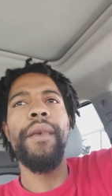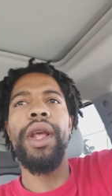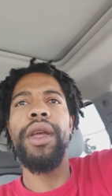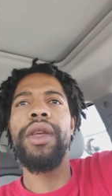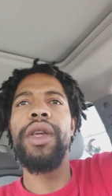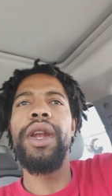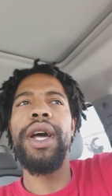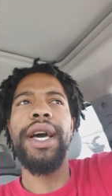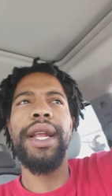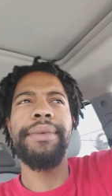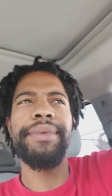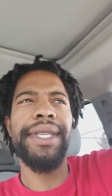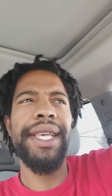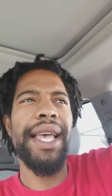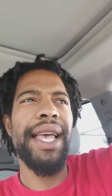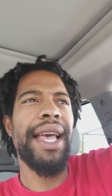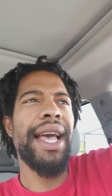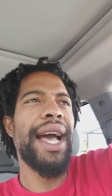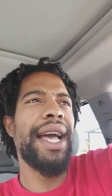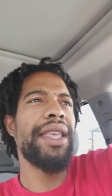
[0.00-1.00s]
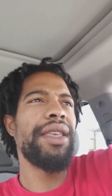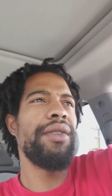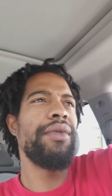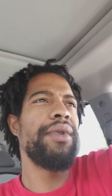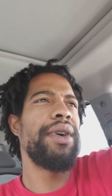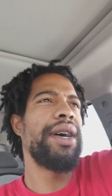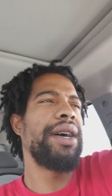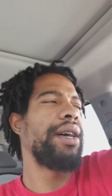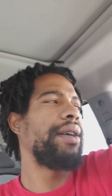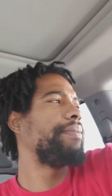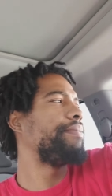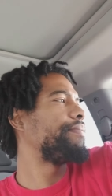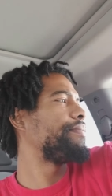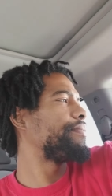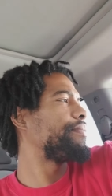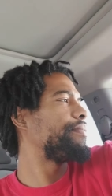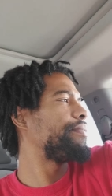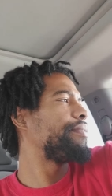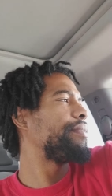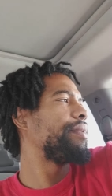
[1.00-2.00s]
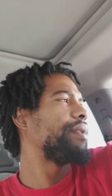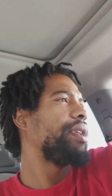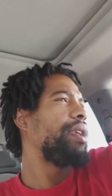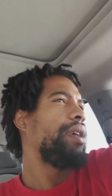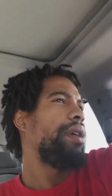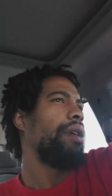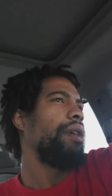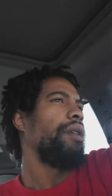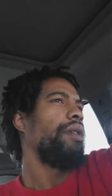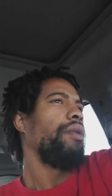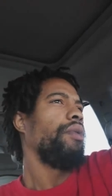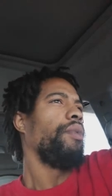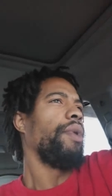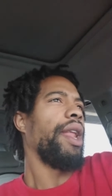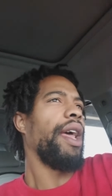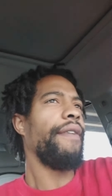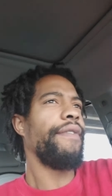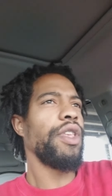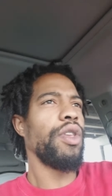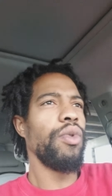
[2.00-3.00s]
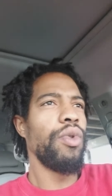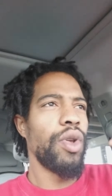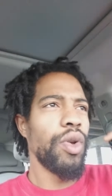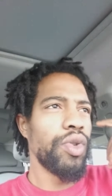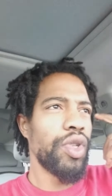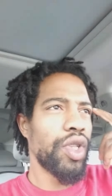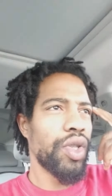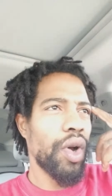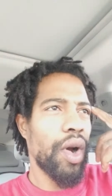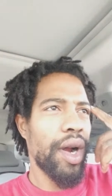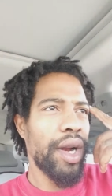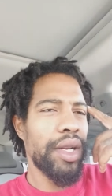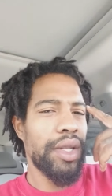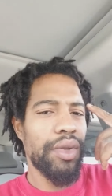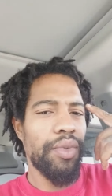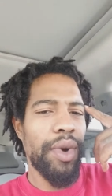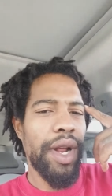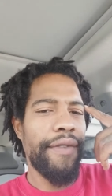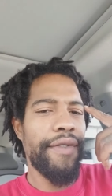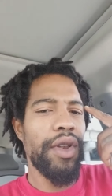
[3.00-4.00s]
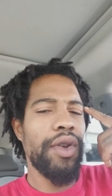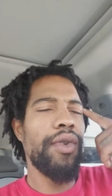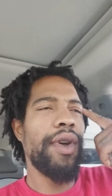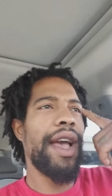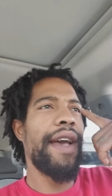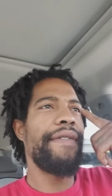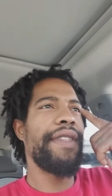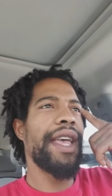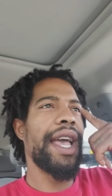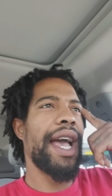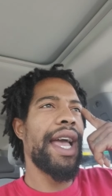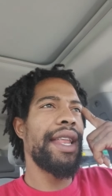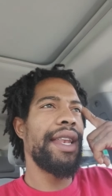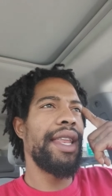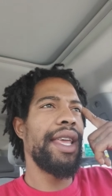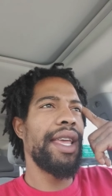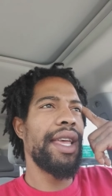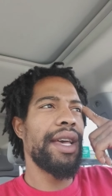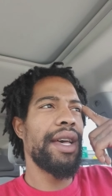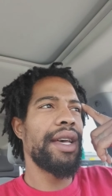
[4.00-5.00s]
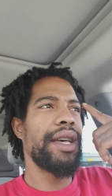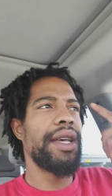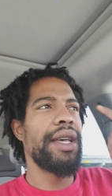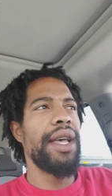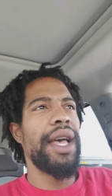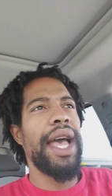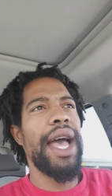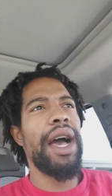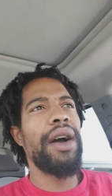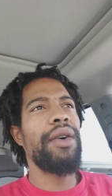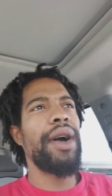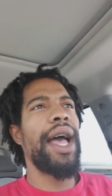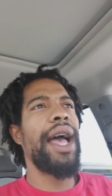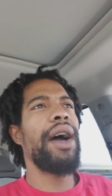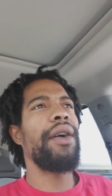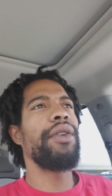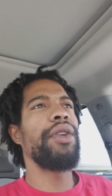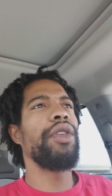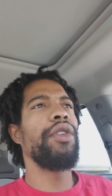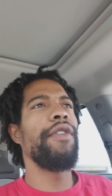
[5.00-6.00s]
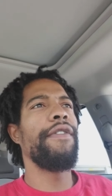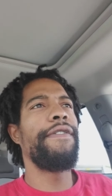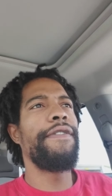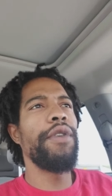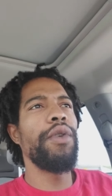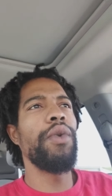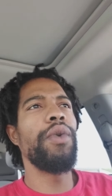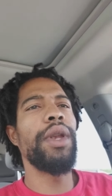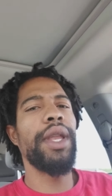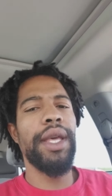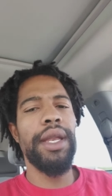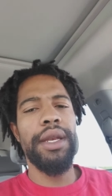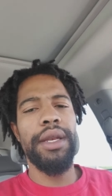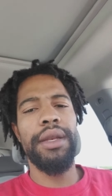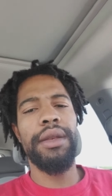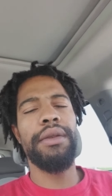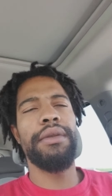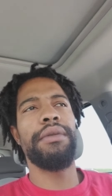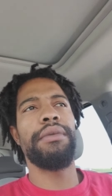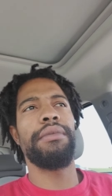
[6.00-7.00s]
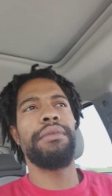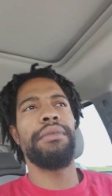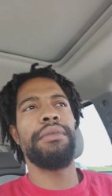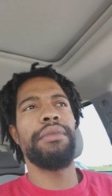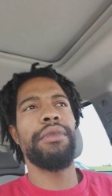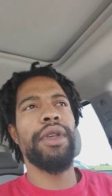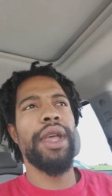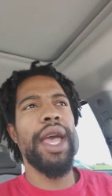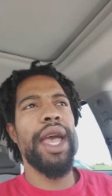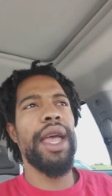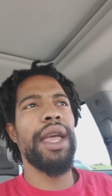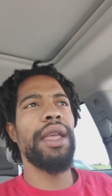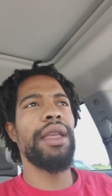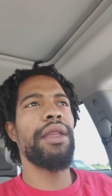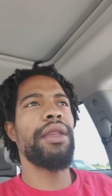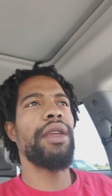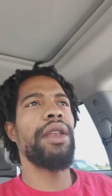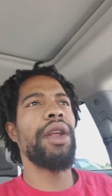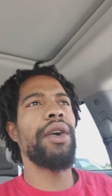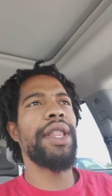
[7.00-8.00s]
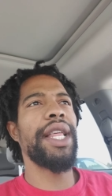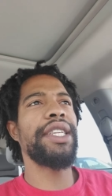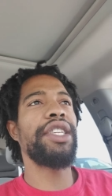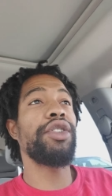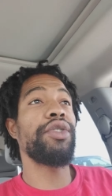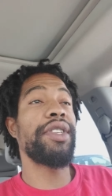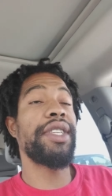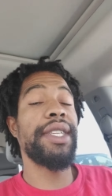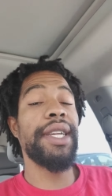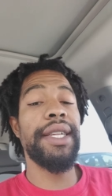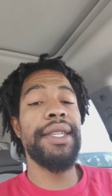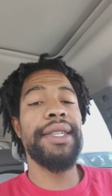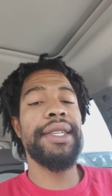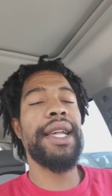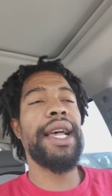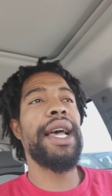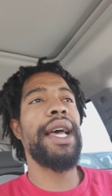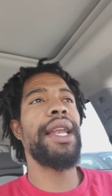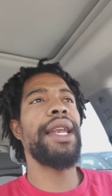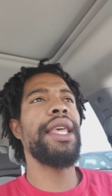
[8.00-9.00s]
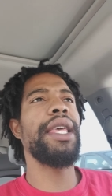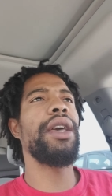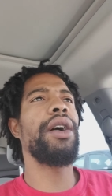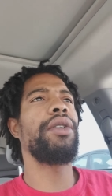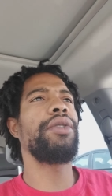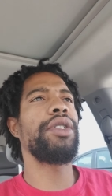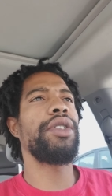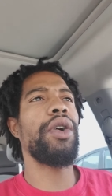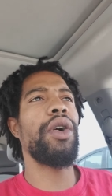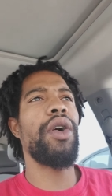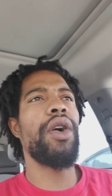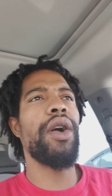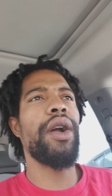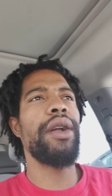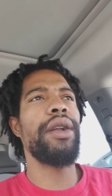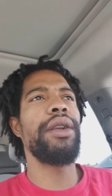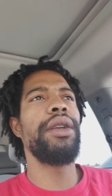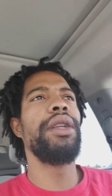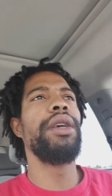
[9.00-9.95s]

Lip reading: You know what I'm saying? How you whenever you do have the idea, how do you fuel it? Okay, you know, that's your sun sign. Leo is your heart.